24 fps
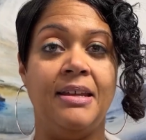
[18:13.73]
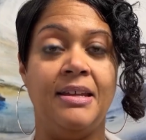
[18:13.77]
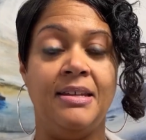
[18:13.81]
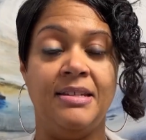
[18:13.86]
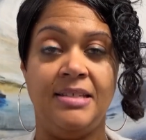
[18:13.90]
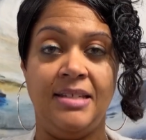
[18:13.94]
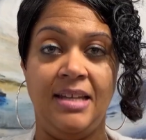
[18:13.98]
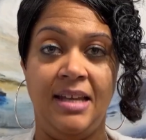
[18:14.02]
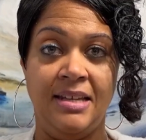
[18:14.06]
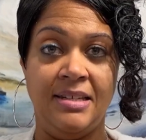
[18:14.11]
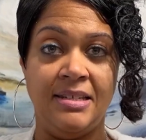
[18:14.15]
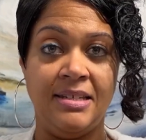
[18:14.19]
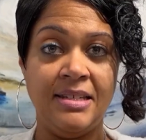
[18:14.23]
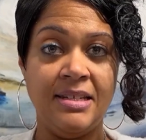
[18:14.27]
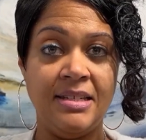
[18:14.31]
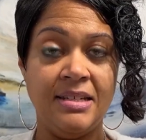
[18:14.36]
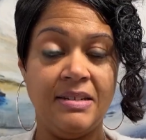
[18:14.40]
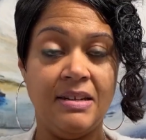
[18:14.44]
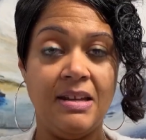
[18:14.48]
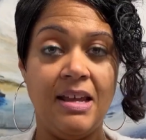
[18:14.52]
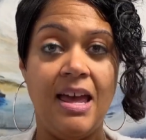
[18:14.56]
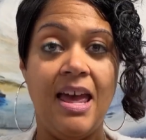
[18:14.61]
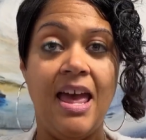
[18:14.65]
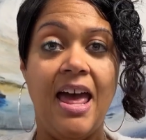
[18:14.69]

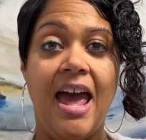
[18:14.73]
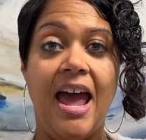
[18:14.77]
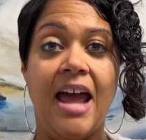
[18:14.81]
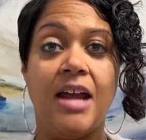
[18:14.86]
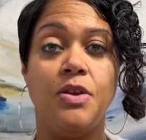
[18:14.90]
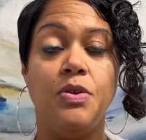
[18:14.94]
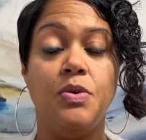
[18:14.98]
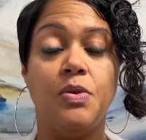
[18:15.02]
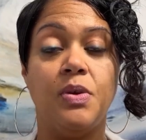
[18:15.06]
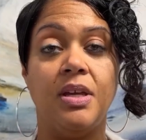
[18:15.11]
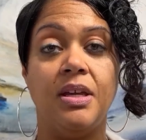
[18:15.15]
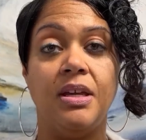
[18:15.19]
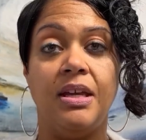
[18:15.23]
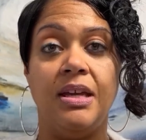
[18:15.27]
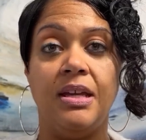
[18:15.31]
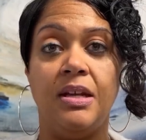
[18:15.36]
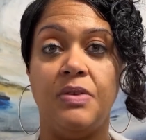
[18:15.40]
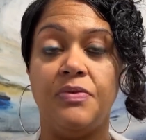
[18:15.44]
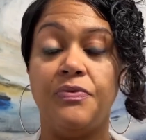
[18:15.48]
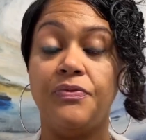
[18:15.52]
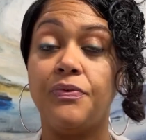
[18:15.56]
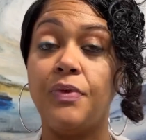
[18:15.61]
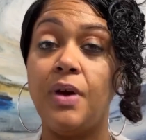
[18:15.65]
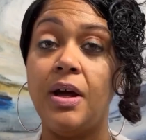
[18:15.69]
intended, and you can get
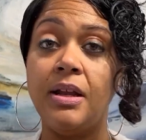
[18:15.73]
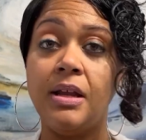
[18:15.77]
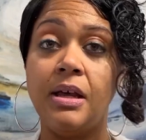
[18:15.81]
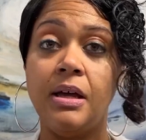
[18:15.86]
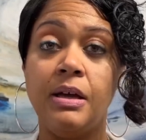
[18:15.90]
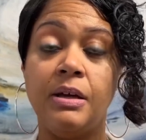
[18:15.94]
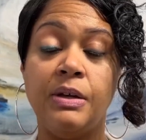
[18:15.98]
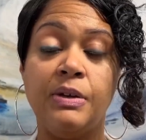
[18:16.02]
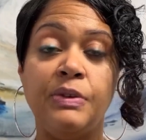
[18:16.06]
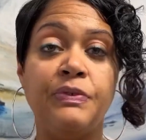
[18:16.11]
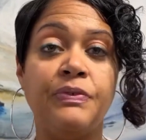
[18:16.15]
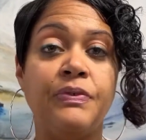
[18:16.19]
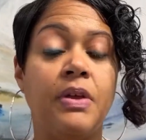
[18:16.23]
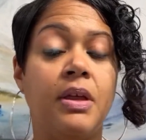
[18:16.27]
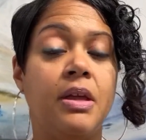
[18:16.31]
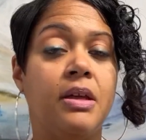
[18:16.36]
in front of